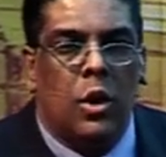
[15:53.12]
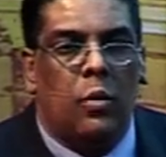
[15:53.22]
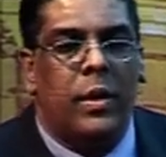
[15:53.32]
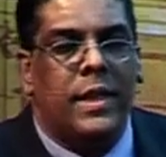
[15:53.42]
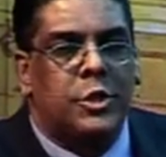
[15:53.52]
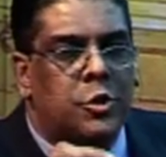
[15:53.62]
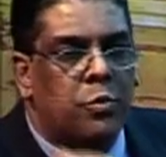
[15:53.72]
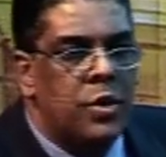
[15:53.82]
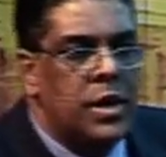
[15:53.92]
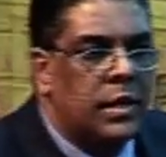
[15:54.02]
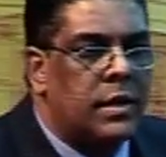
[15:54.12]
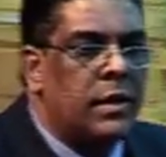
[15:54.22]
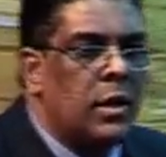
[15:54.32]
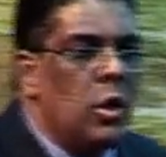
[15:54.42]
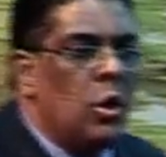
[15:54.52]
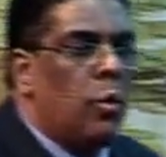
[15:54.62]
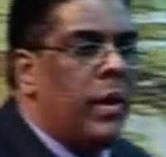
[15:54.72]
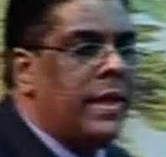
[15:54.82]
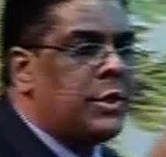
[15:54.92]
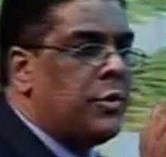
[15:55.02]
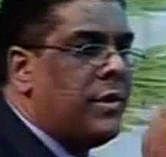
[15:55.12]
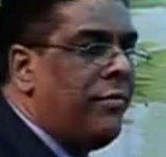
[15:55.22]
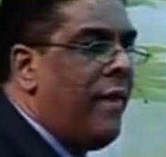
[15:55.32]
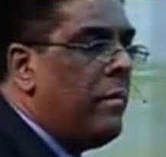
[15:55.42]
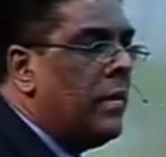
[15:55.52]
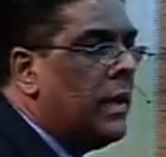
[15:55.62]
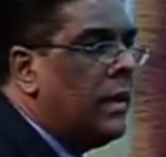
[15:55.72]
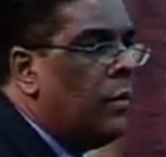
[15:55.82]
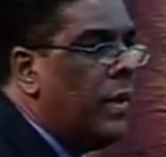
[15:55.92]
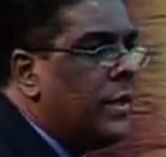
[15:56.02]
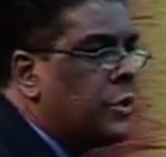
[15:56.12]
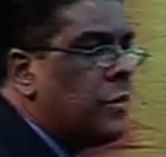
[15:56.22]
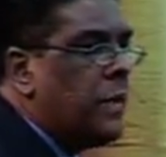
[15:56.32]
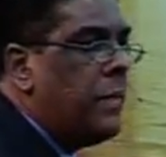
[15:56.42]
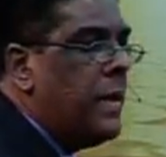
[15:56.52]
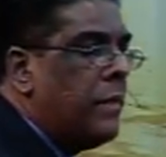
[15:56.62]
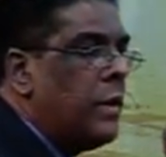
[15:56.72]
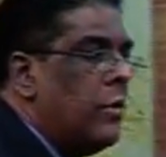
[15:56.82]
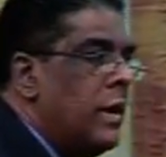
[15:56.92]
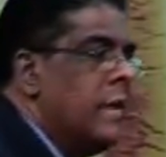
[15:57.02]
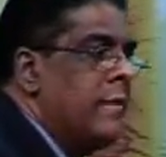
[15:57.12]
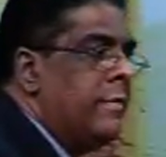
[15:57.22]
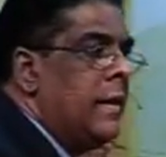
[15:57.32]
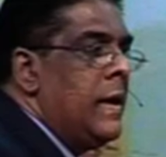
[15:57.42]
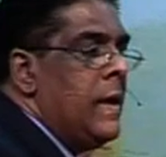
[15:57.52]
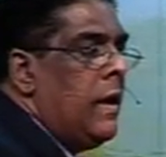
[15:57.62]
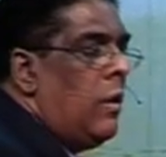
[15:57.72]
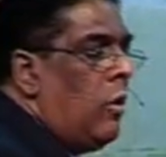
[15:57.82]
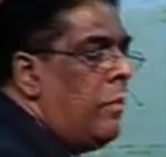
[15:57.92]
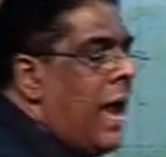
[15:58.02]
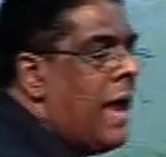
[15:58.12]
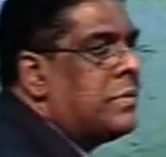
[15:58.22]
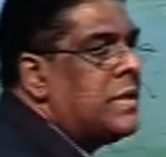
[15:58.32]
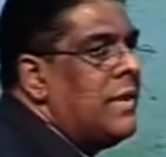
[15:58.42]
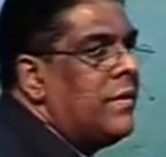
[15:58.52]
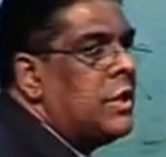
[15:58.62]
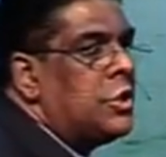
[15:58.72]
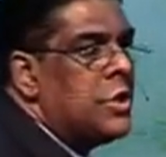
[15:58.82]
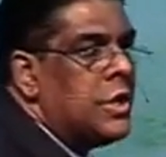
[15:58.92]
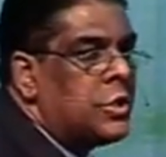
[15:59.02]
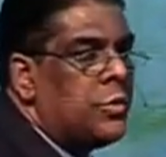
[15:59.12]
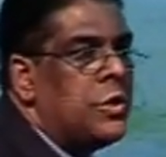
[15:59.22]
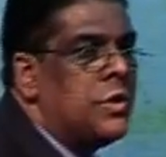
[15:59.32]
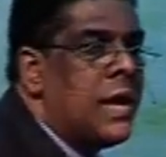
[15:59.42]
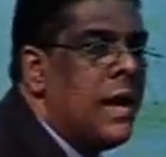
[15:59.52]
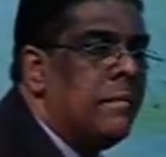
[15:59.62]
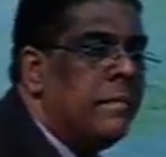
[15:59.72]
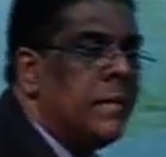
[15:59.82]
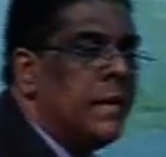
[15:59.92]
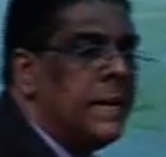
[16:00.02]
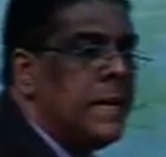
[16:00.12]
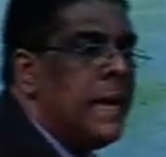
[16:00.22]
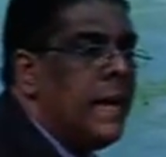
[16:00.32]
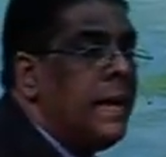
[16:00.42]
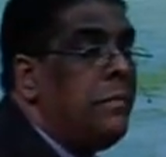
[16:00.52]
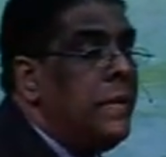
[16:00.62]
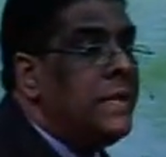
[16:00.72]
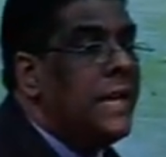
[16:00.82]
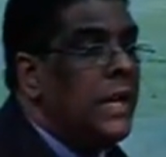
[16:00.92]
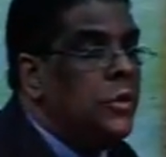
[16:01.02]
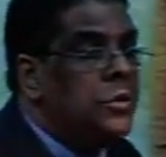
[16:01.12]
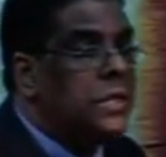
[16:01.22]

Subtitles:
whether it's work, whether it's with the family, whether it's with the people you live, or perhaps even in church when you come. Let me tell you